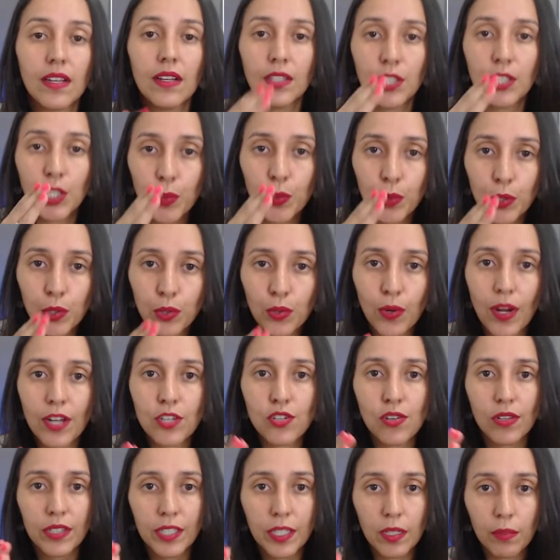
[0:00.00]
you will
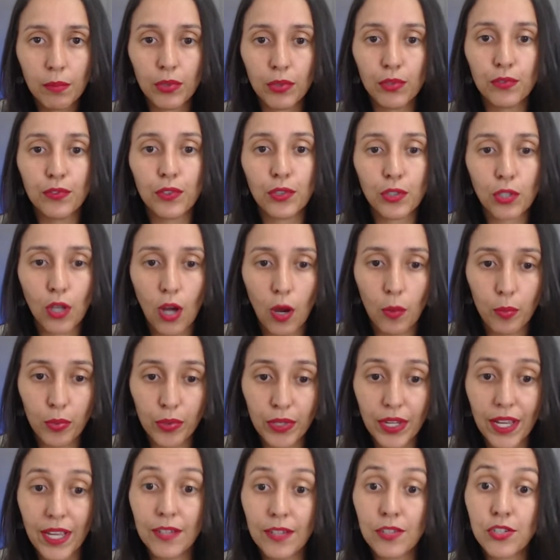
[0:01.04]
gradually improve your
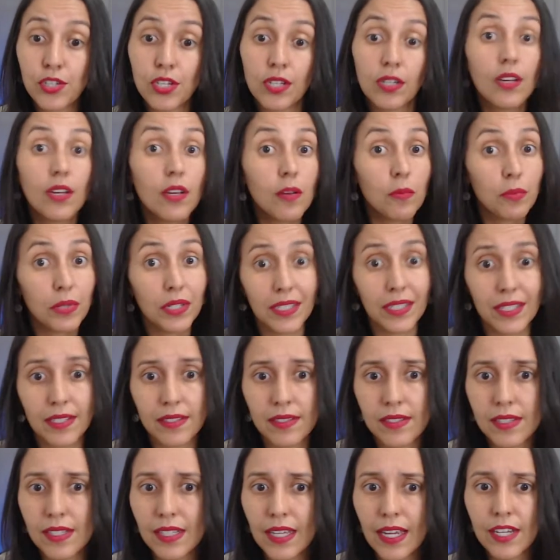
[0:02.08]
comprehension,
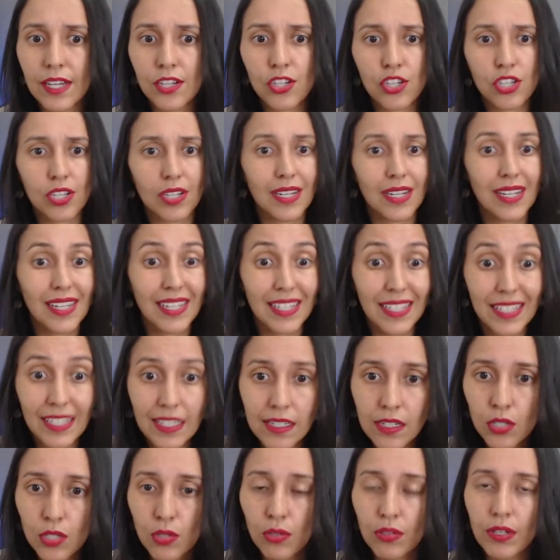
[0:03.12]
pronunciation,
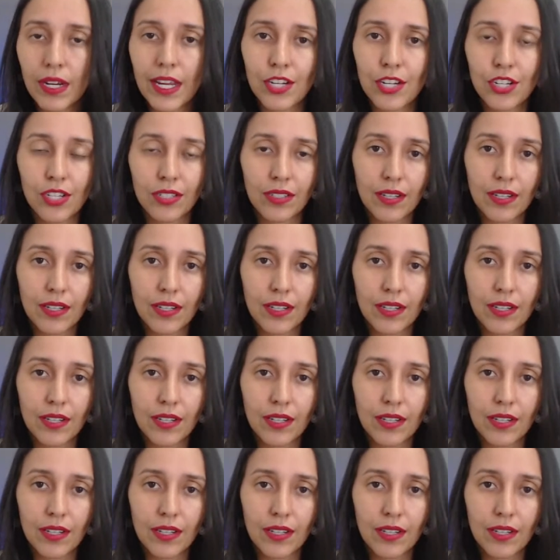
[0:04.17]
intonation.